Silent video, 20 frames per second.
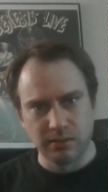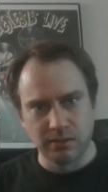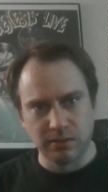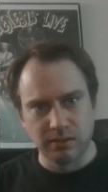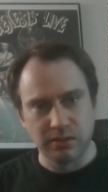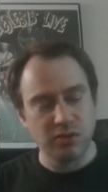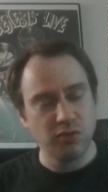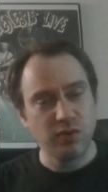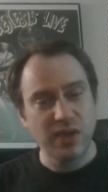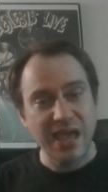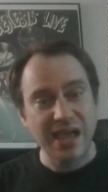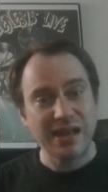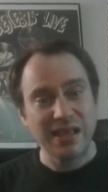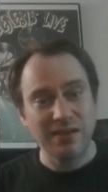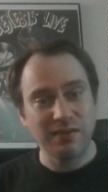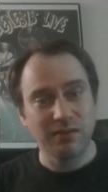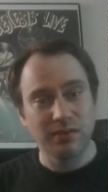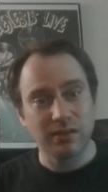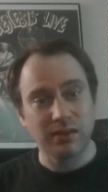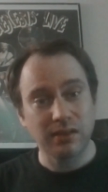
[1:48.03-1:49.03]
You can't
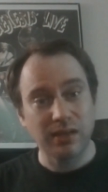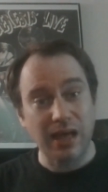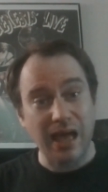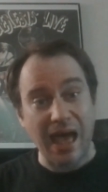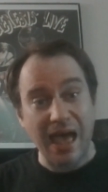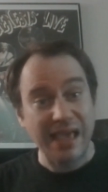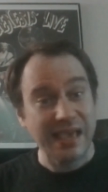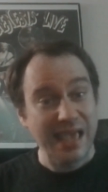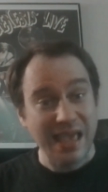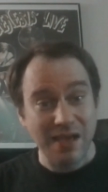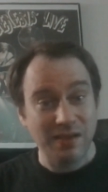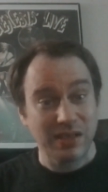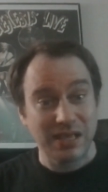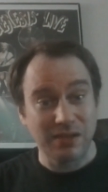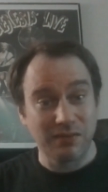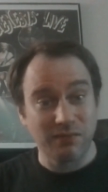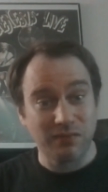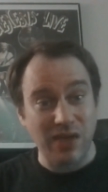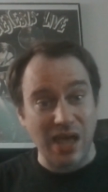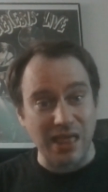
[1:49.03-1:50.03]
even, I can't
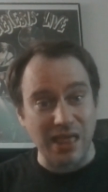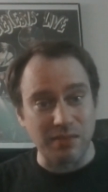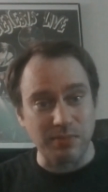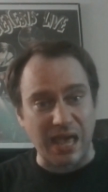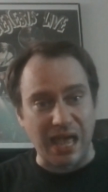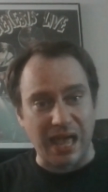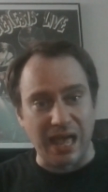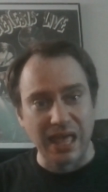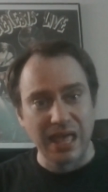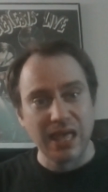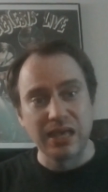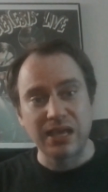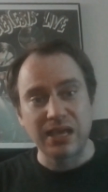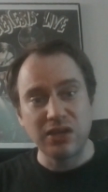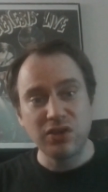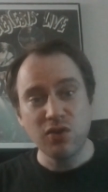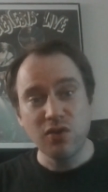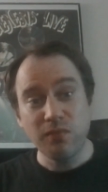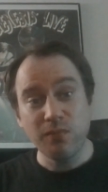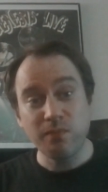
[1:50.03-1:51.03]
even fathom that. Can
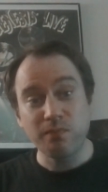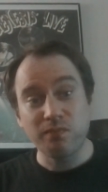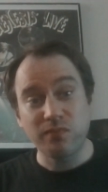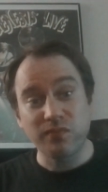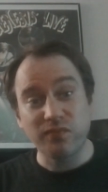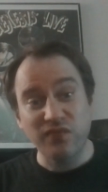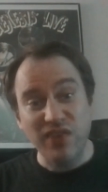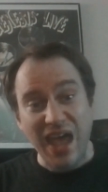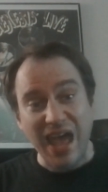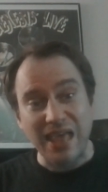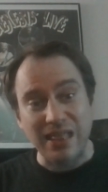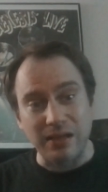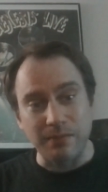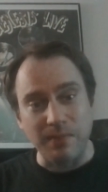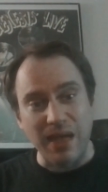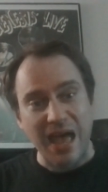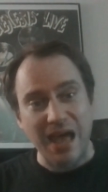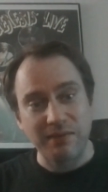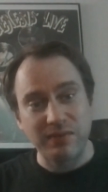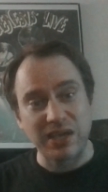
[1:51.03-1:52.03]
you fathom
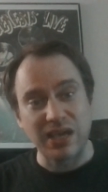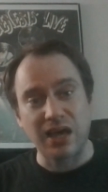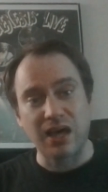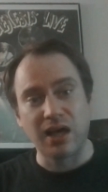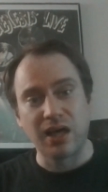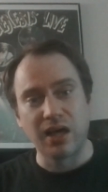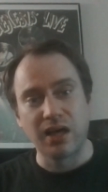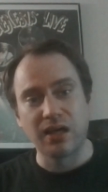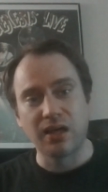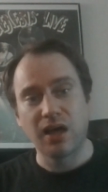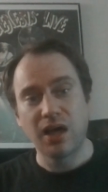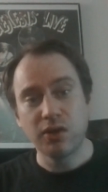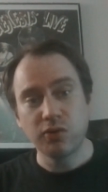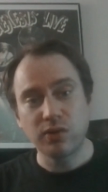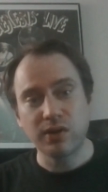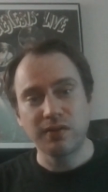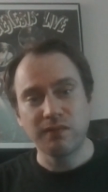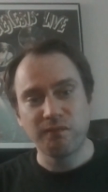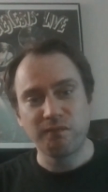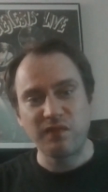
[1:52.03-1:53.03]
having
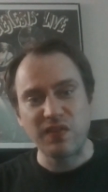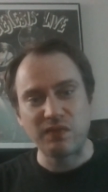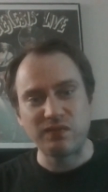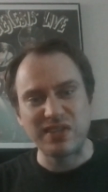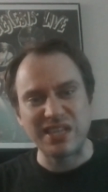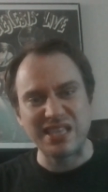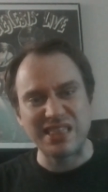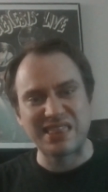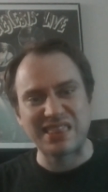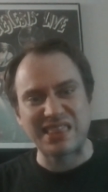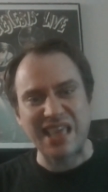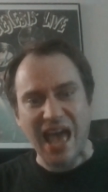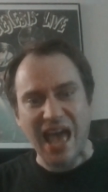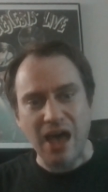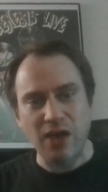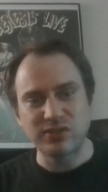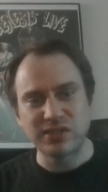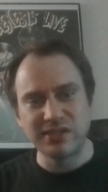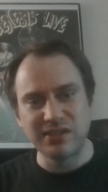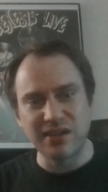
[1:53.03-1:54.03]

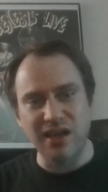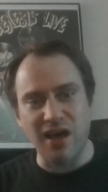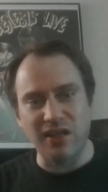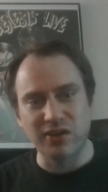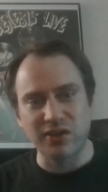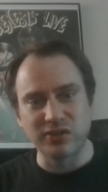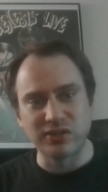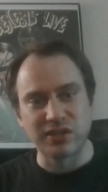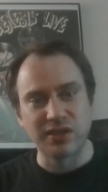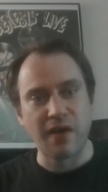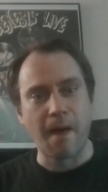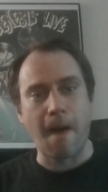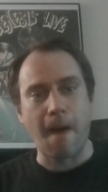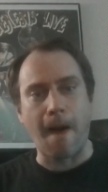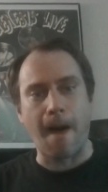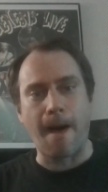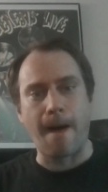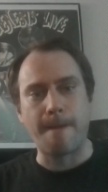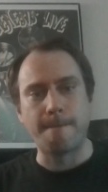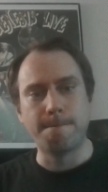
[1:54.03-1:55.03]
$150,000
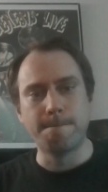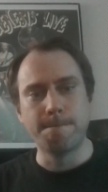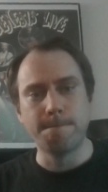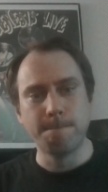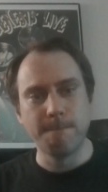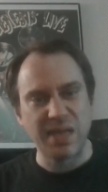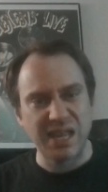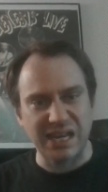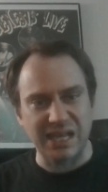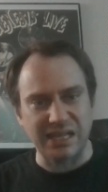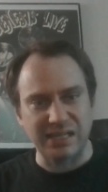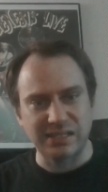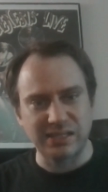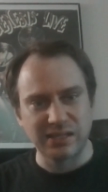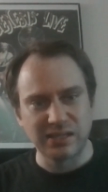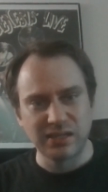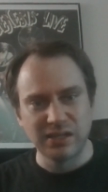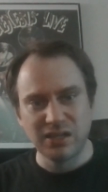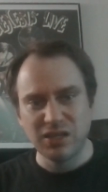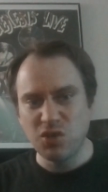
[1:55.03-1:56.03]
a minute?
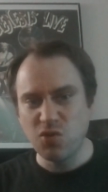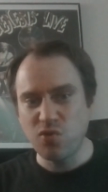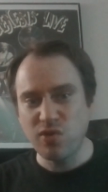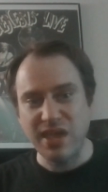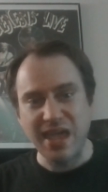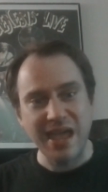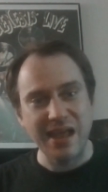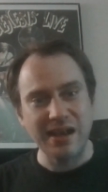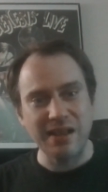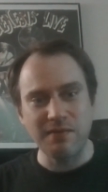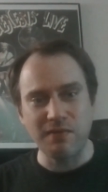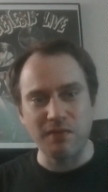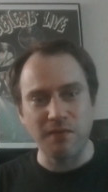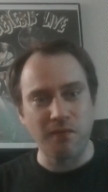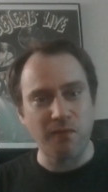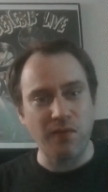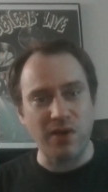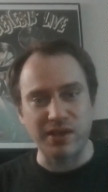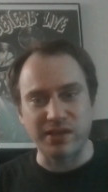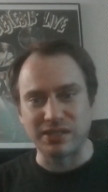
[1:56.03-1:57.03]
You can't even
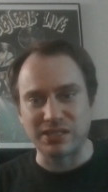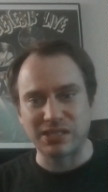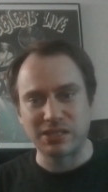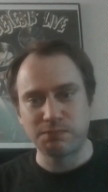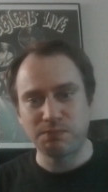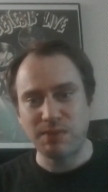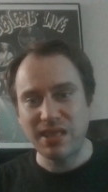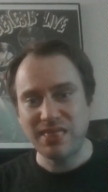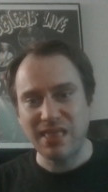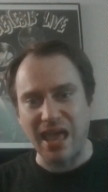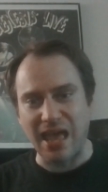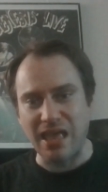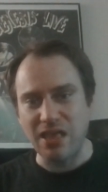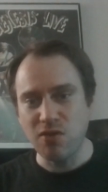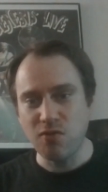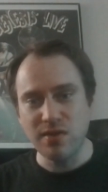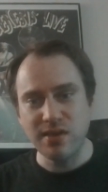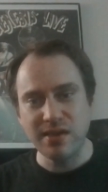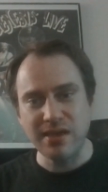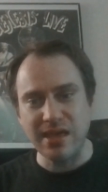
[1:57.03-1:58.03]
fucking spend that.
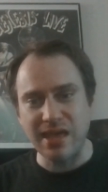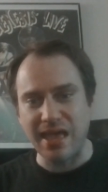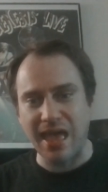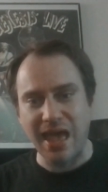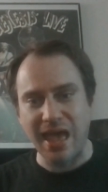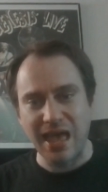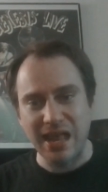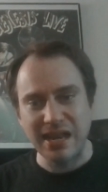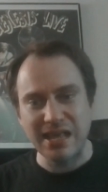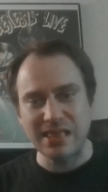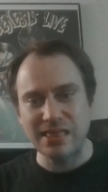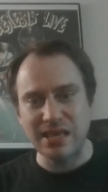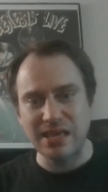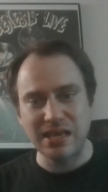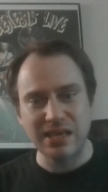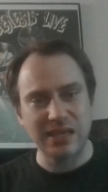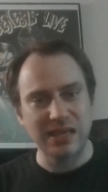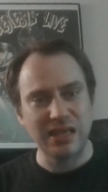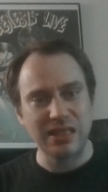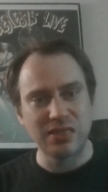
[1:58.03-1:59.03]
You can get
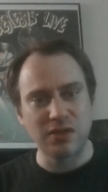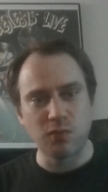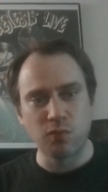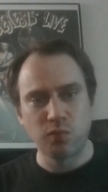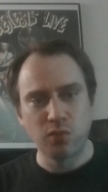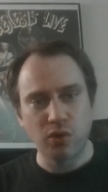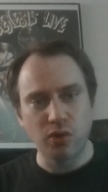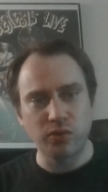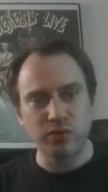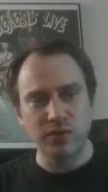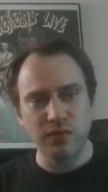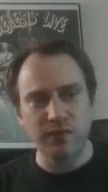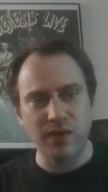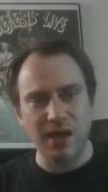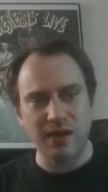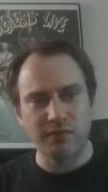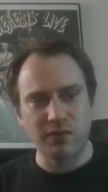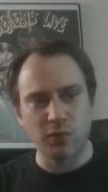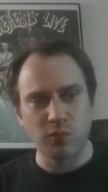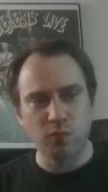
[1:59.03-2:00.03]
anything in the world you've
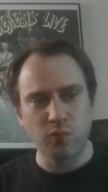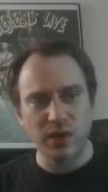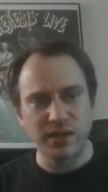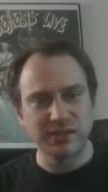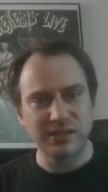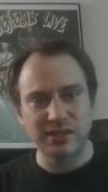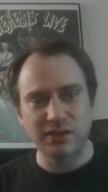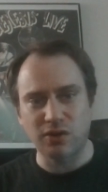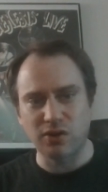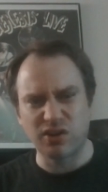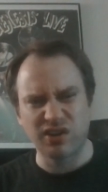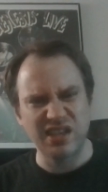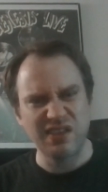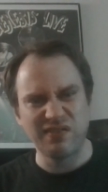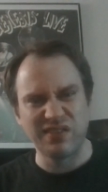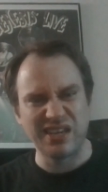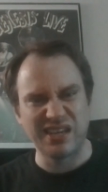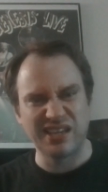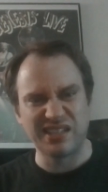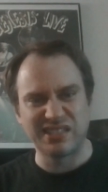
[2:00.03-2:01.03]
ever wanted or
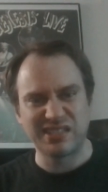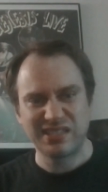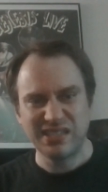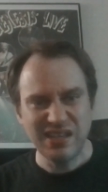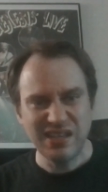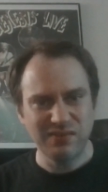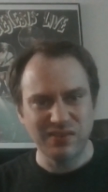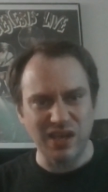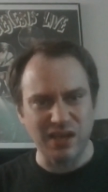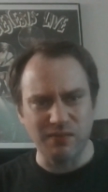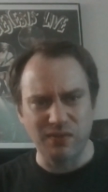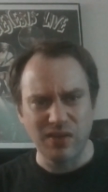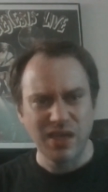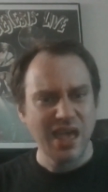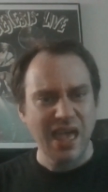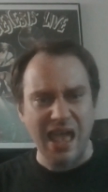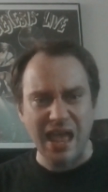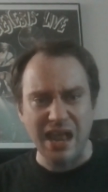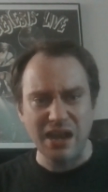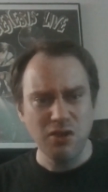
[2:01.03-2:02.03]
even conceived of,
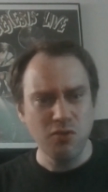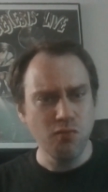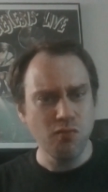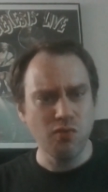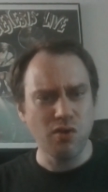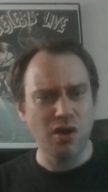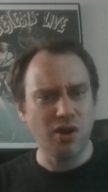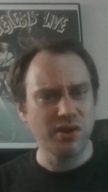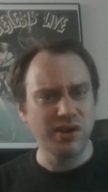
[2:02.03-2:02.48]
and you aren't